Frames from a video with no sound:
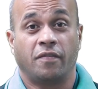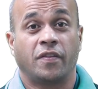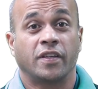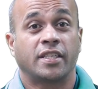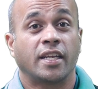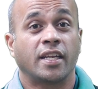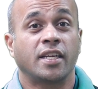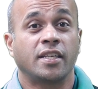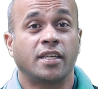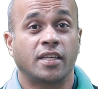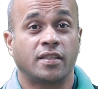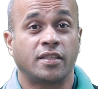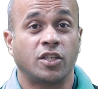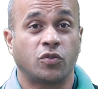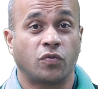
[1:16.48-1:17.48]
if the tenant
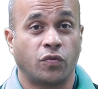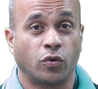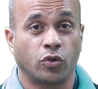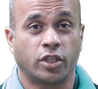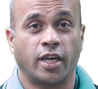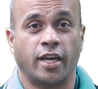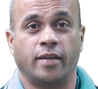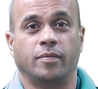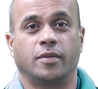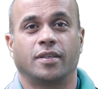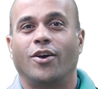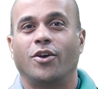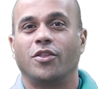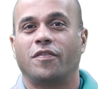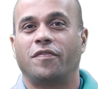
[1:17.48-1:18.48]
does this 4 times,
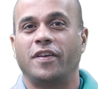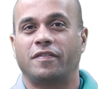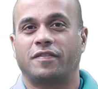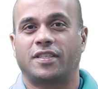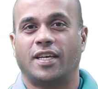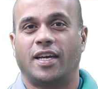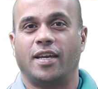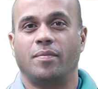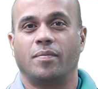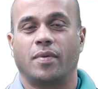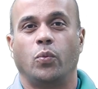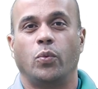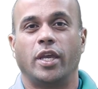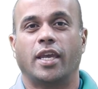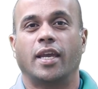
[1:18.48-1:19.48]
on the 5th time,
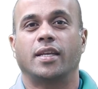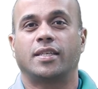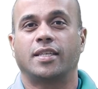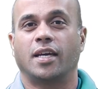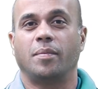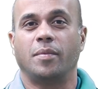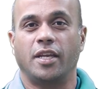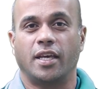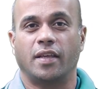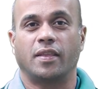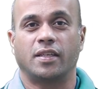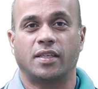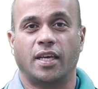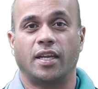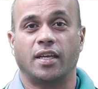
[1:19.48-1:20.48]
we can terminate the
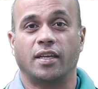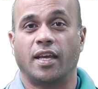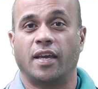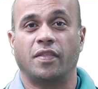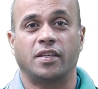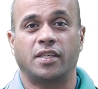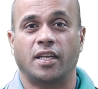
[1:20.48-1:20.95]
tenant and the